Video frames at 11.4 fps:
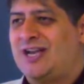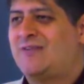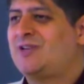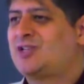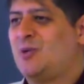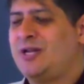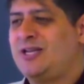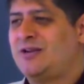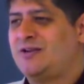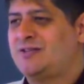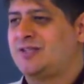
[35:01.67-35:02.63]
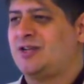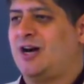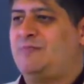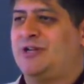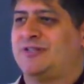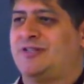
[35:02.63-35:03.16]
Every 20 years,
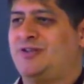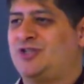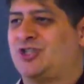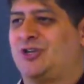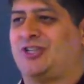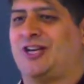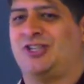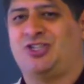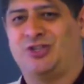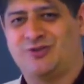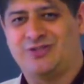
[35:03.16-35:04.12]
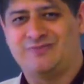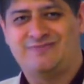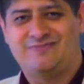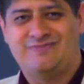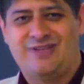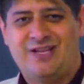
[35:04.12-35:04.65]
God builds a new church out of children
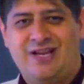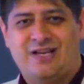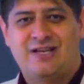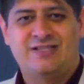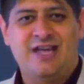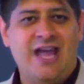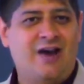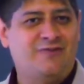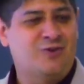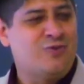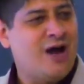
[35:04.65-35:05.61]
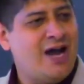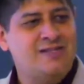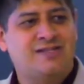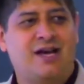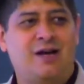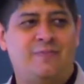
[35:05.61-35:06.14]
because they have to
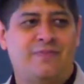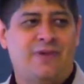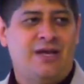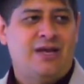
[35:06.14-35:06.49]
rise up.